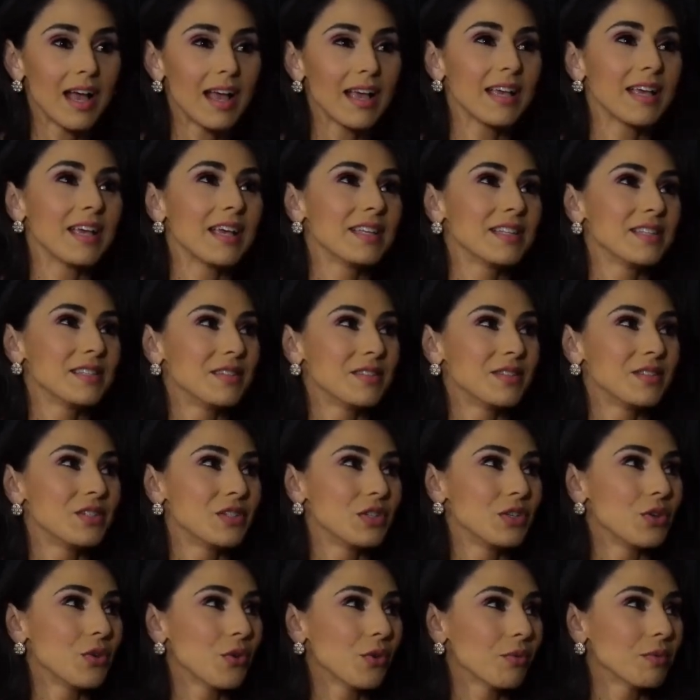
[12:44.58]
it's
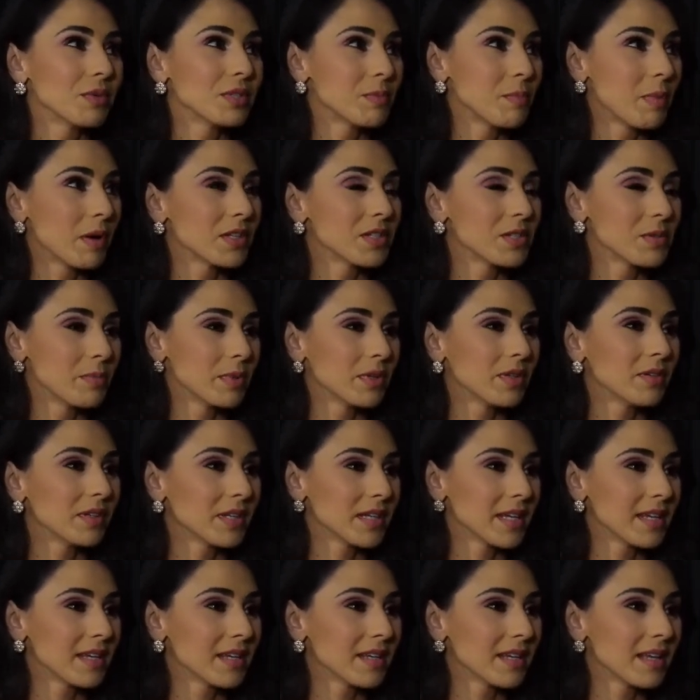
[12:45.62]
your
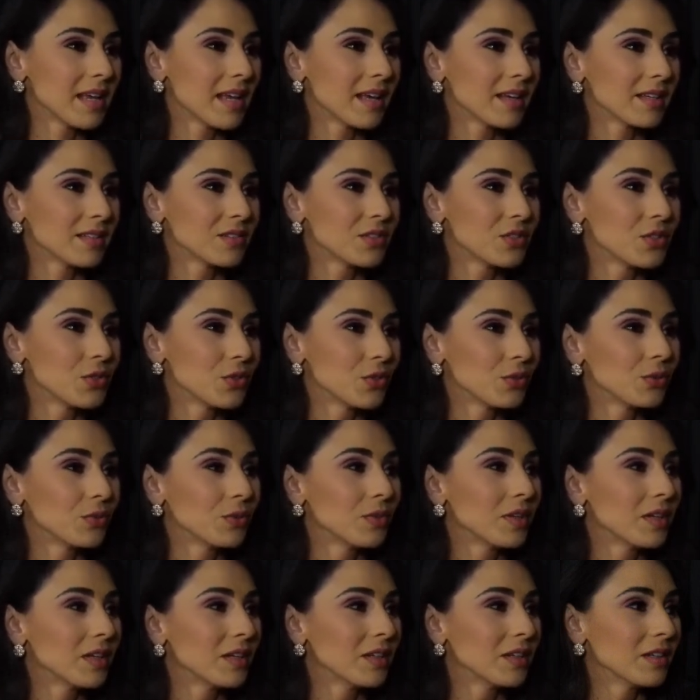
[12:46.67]
responsibility to
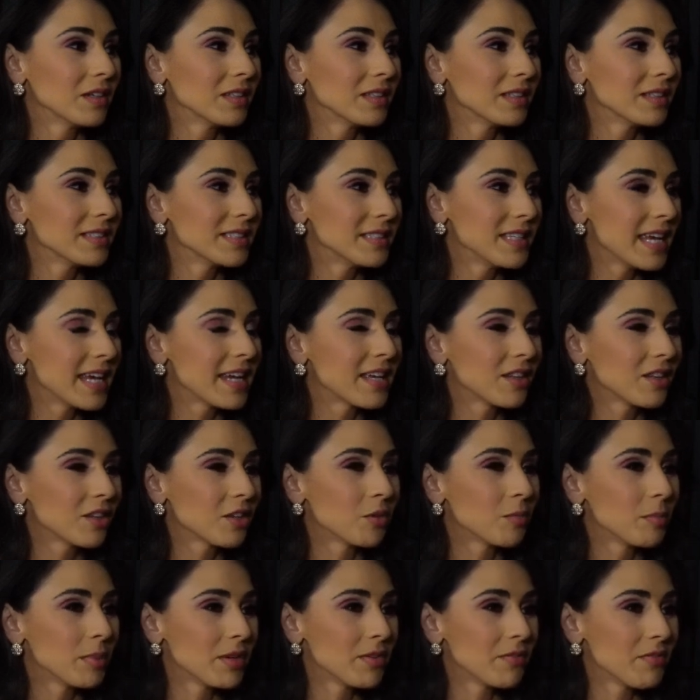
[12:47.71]
take a
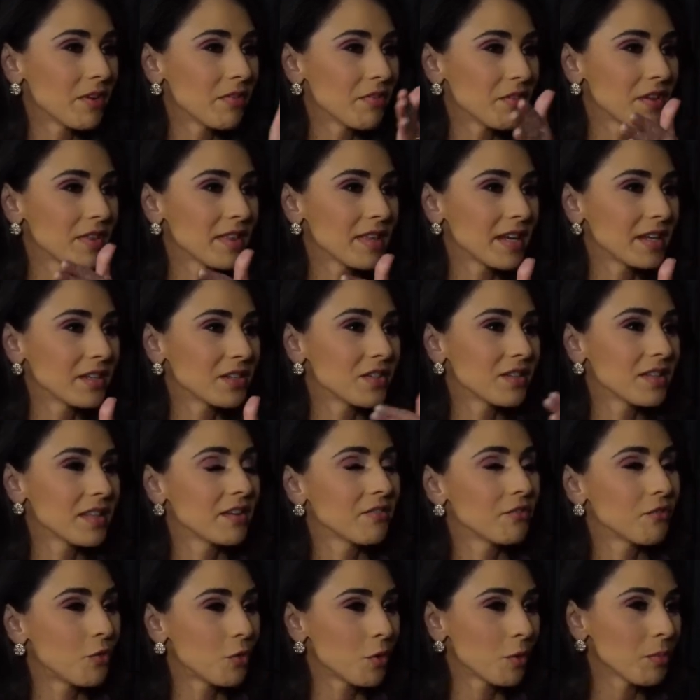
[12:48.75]
little bit of everything to
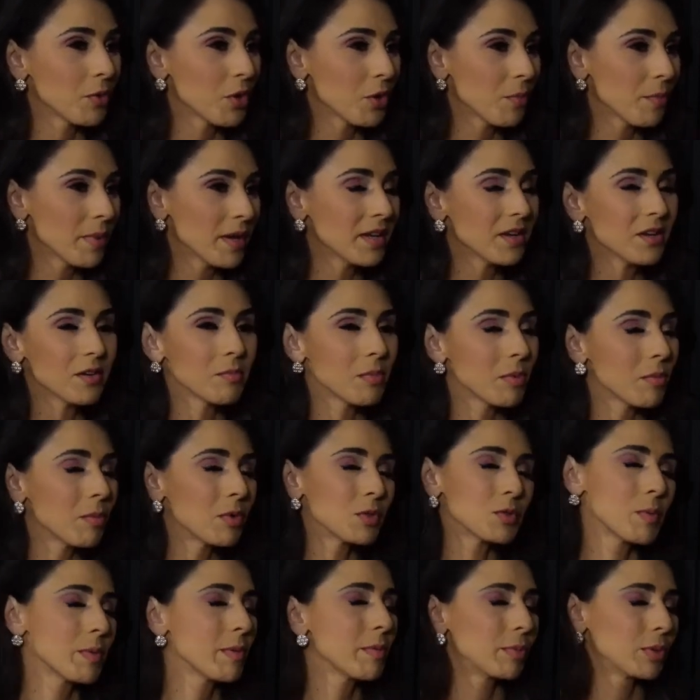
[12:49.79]
then form your opinion. But
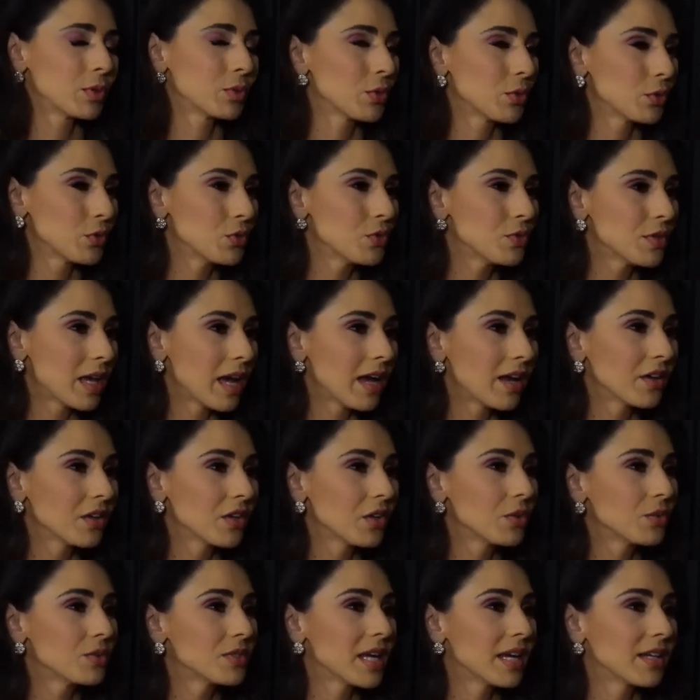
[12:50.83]
most people don't do that.
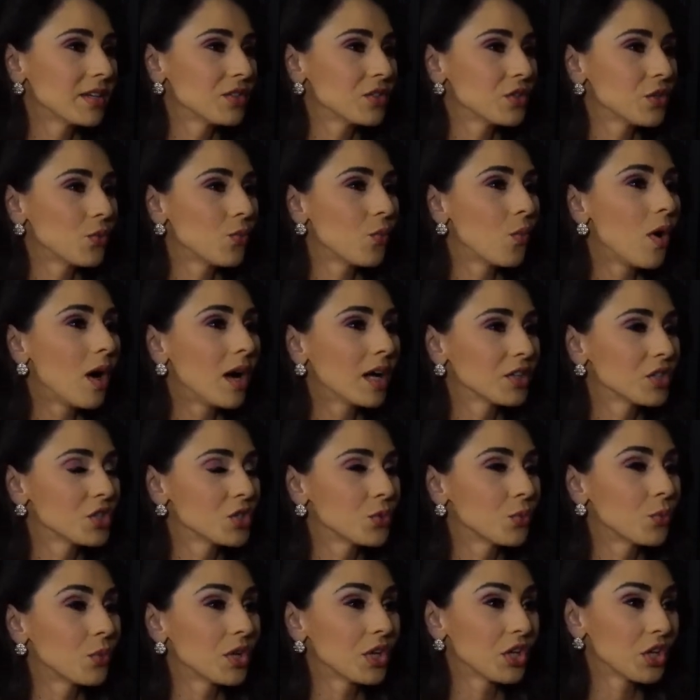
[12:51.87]
You tend to watch
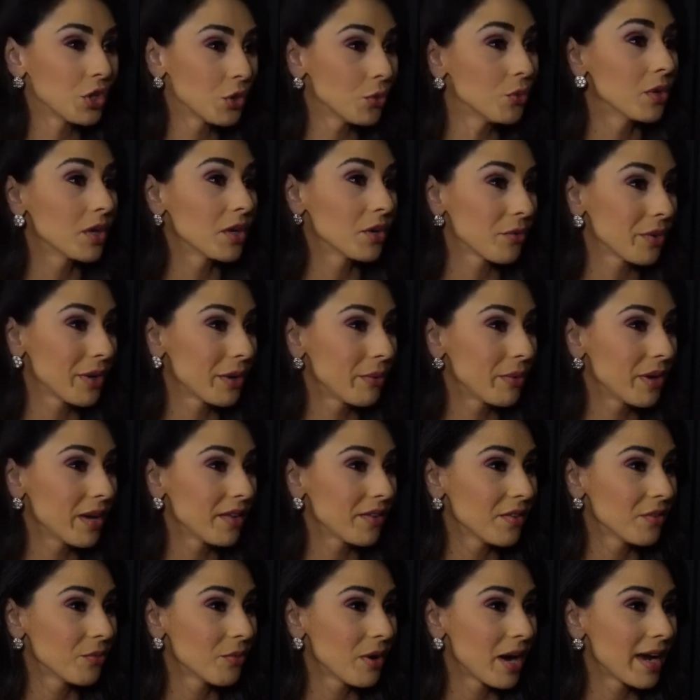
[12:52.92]
what you agree with,
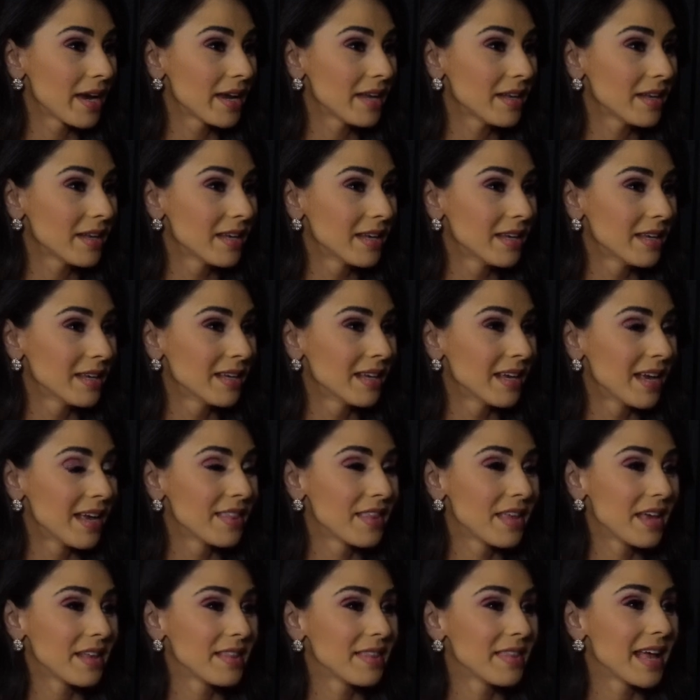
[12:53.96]
right? And
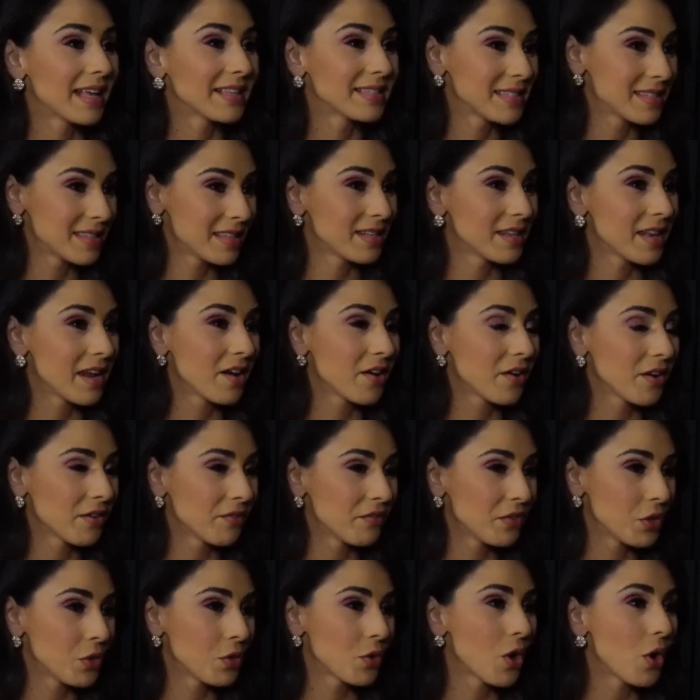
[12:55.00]
then that's the narrative
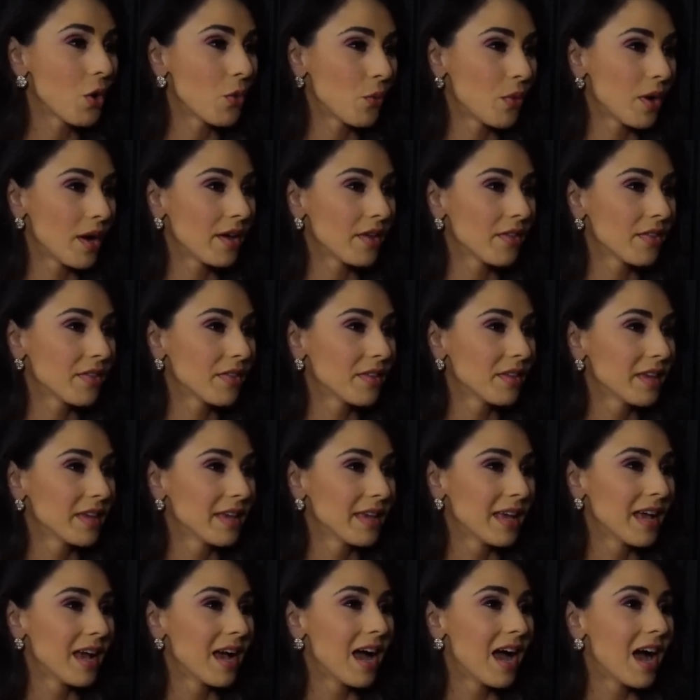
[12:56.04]
you go with.
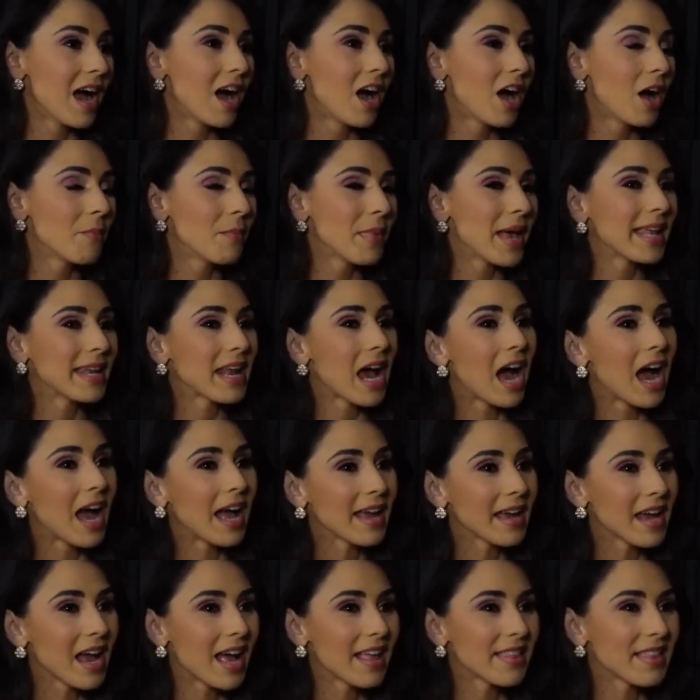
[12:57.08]
And
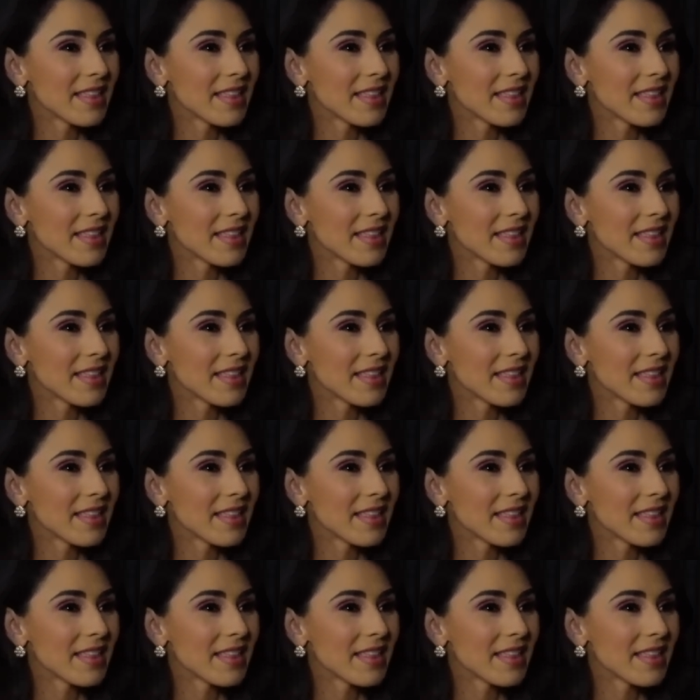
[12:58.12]
I